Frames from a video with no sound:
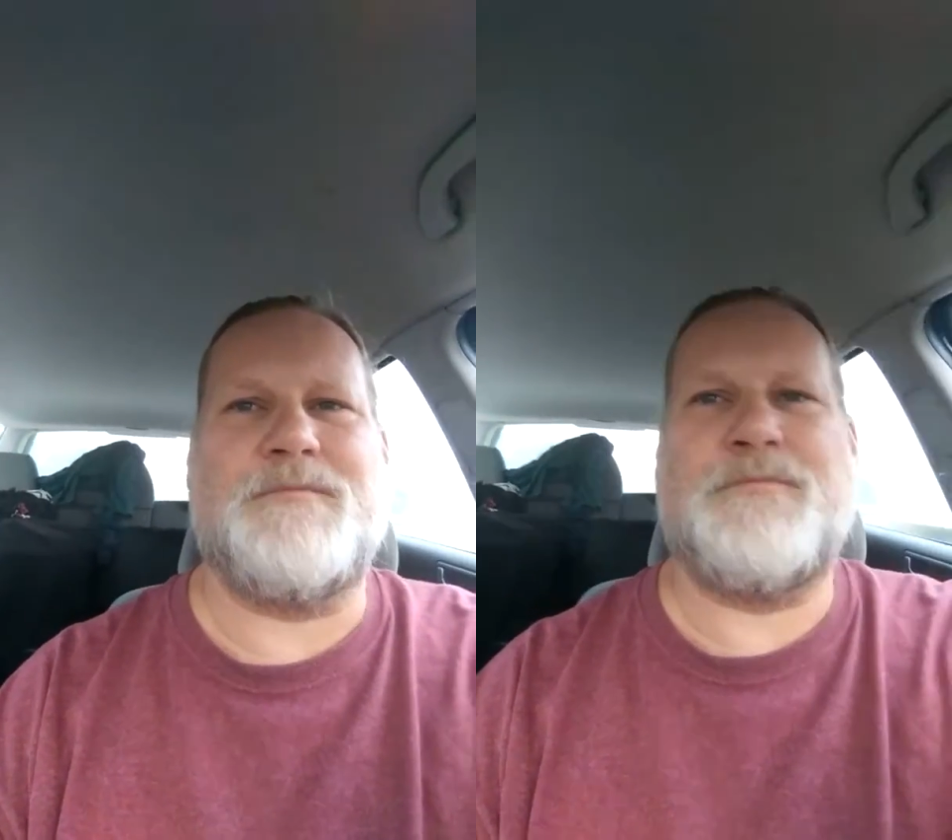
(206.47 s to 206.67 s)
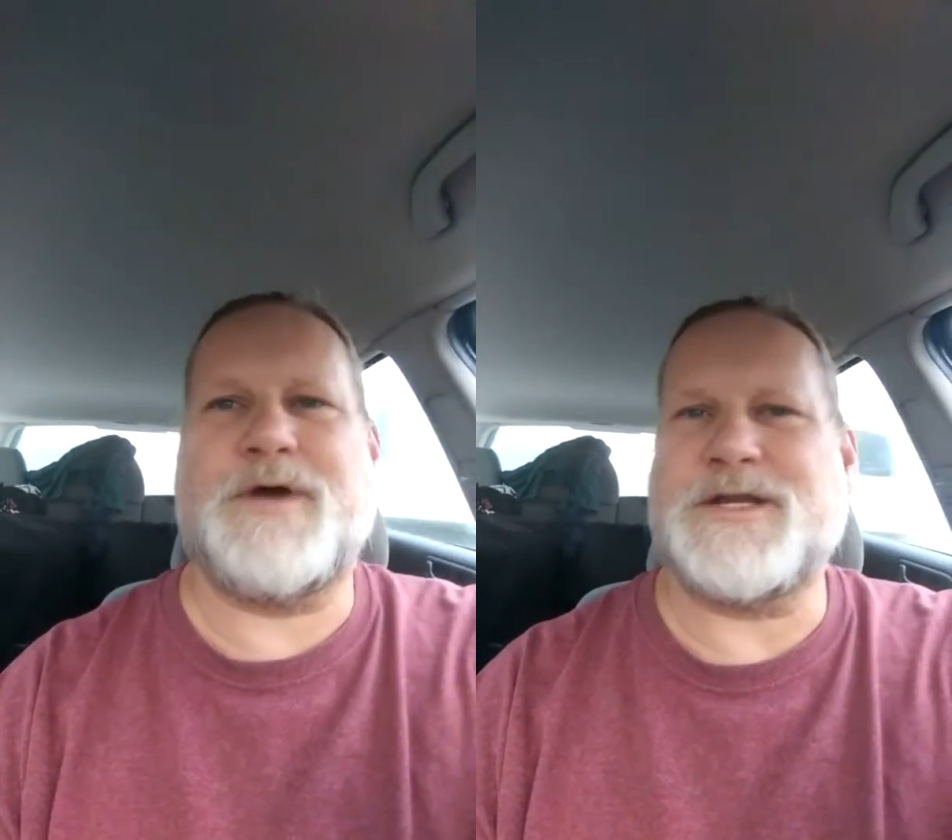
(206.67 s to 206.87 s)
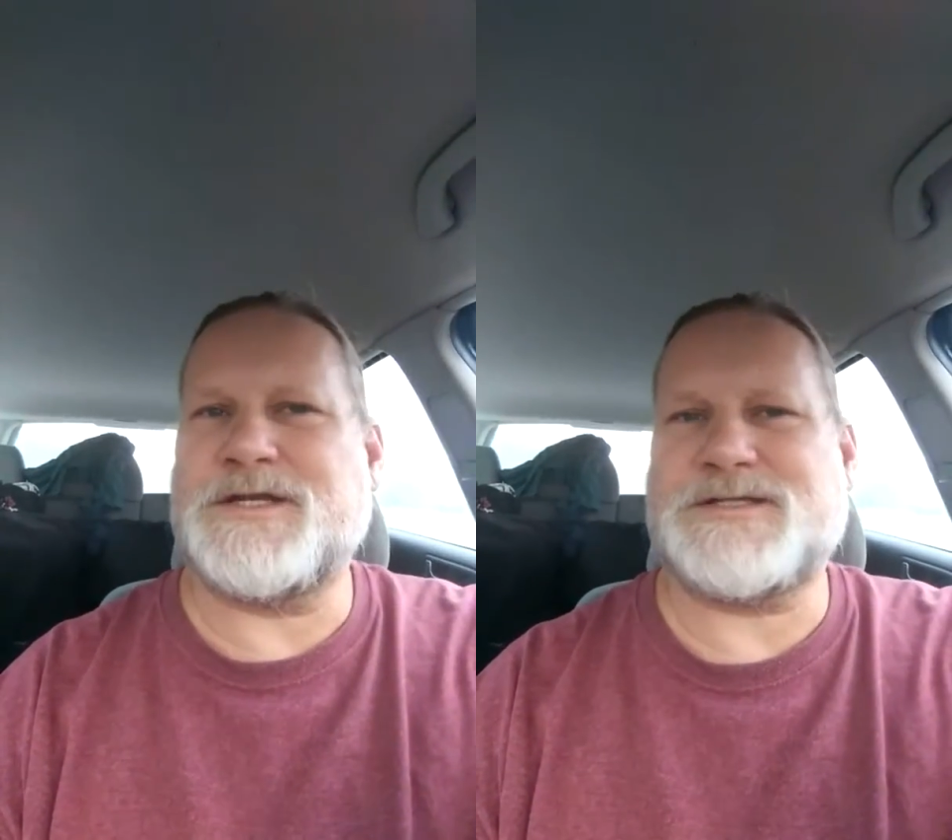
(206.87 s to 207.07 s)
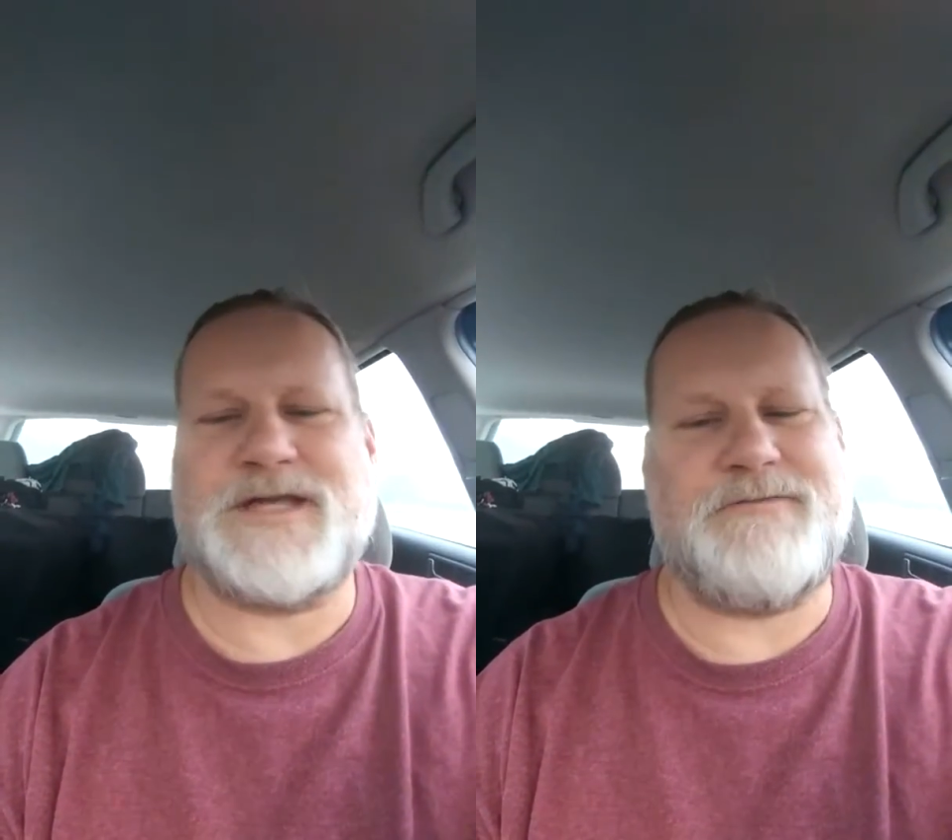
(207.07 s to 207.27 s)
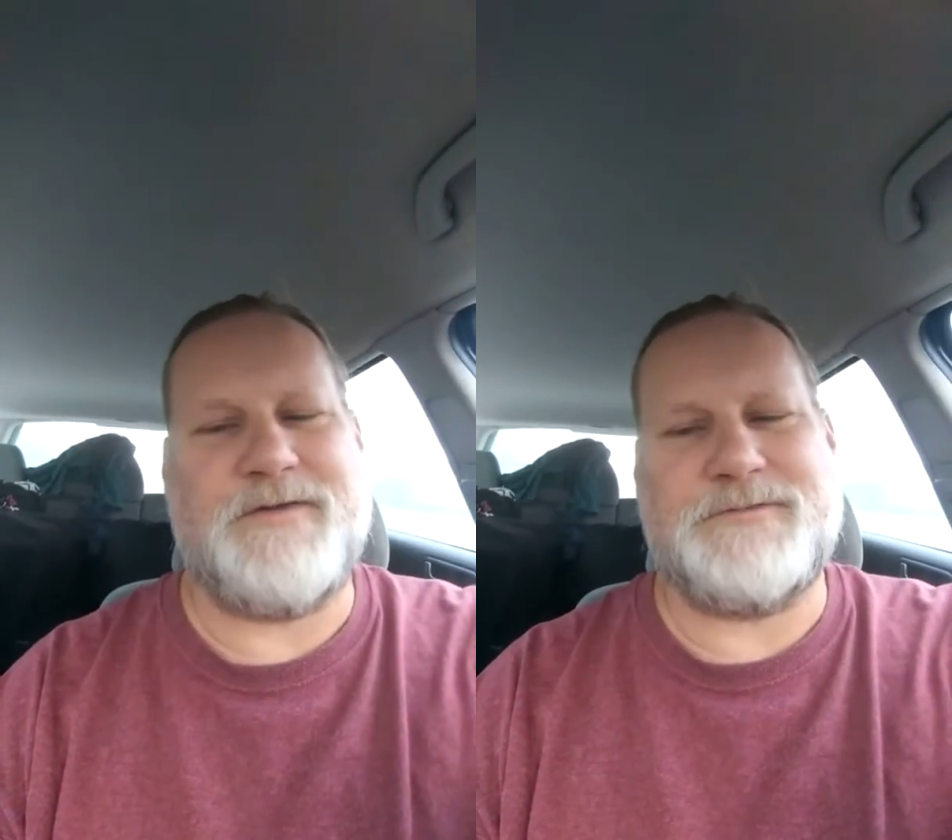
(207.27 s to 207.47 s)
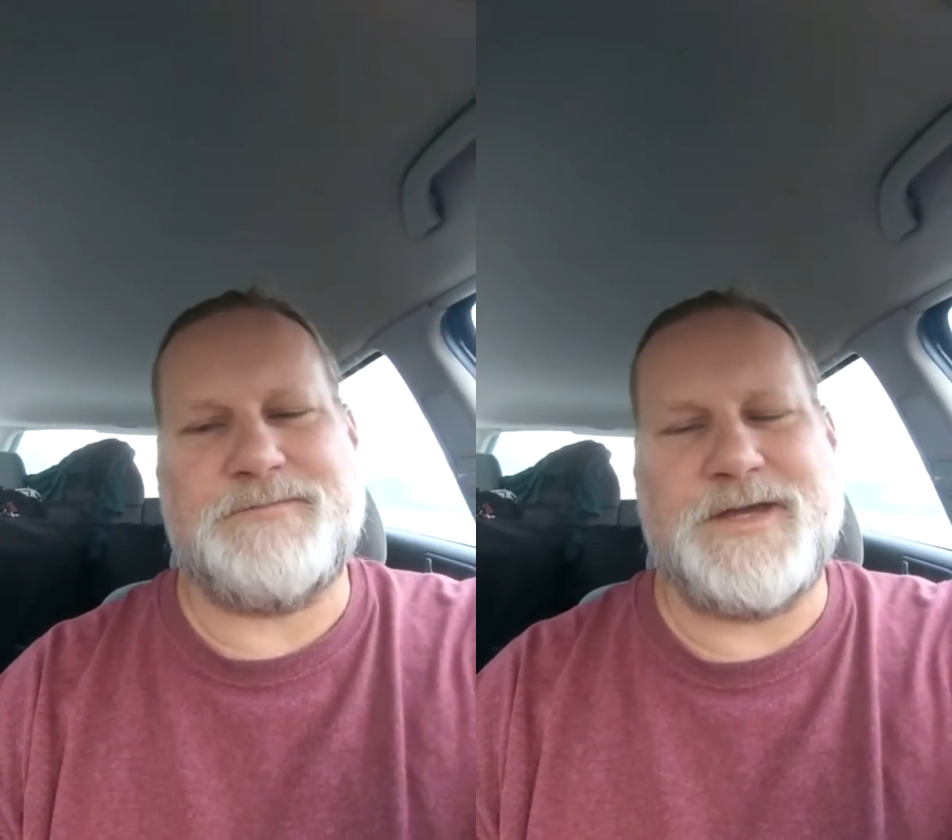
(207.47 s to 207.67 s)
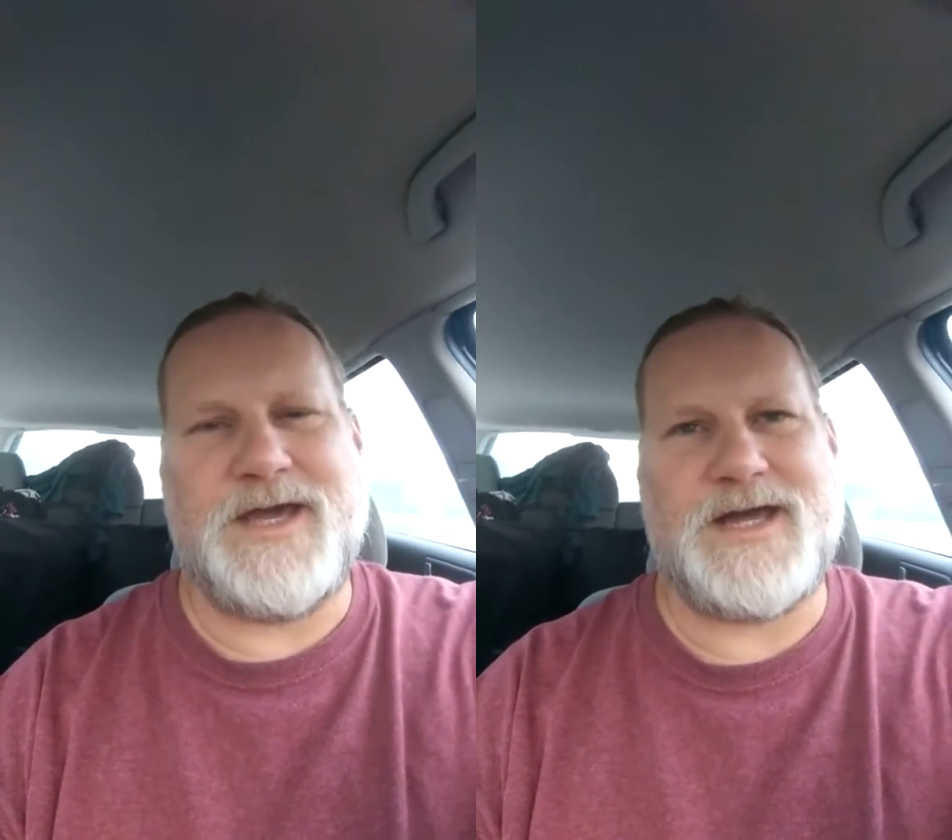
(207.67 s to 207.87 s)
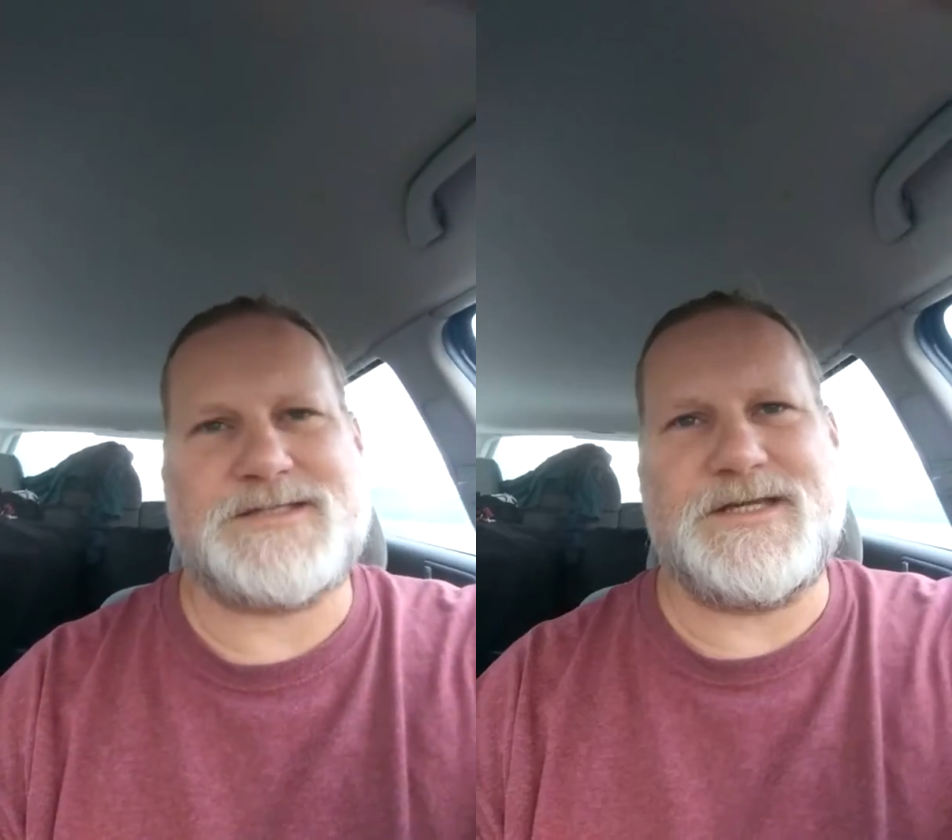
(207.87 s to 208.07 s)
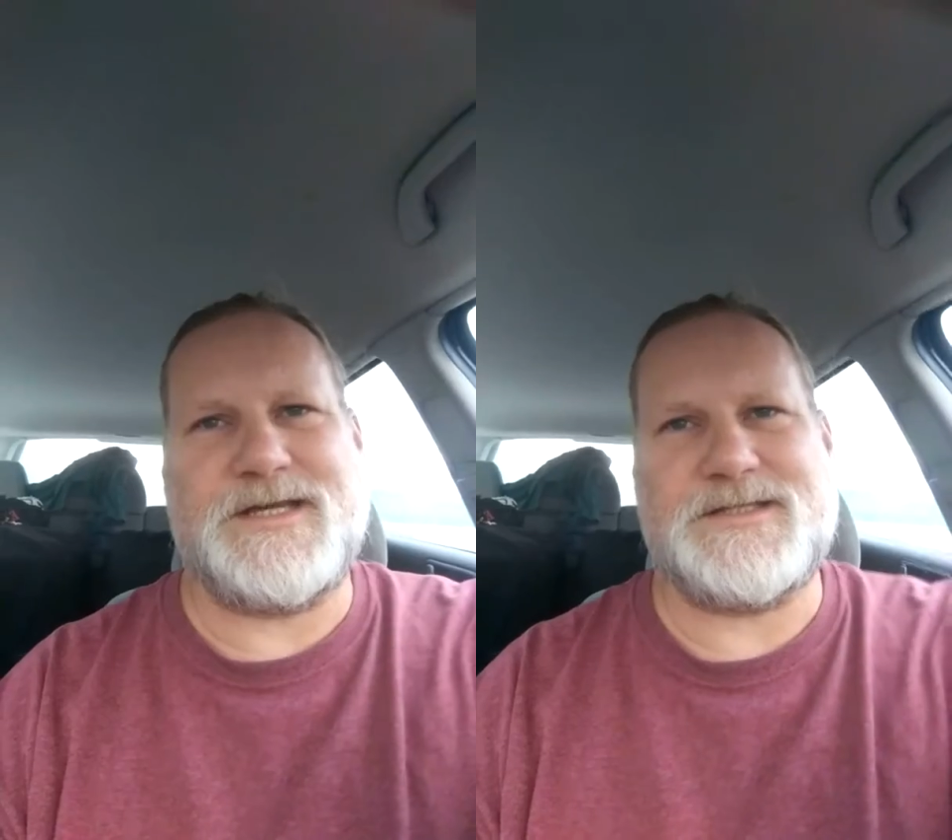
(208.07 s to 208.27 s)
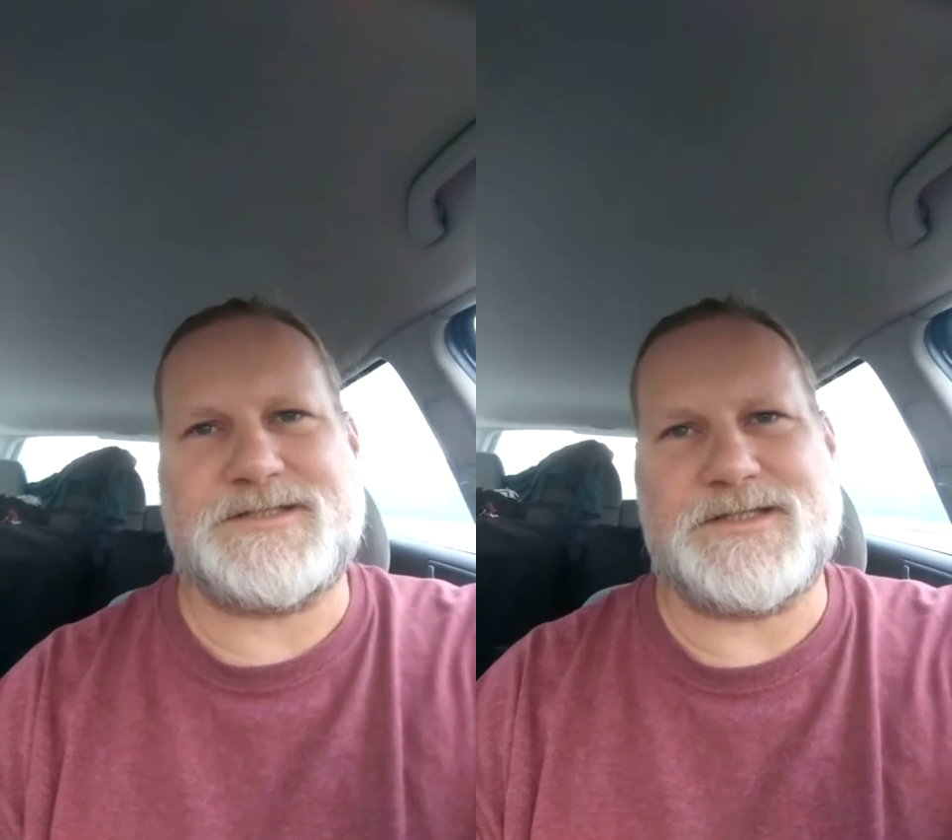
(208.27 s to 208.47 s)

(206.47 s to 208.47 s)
But it doesn't have FTP access,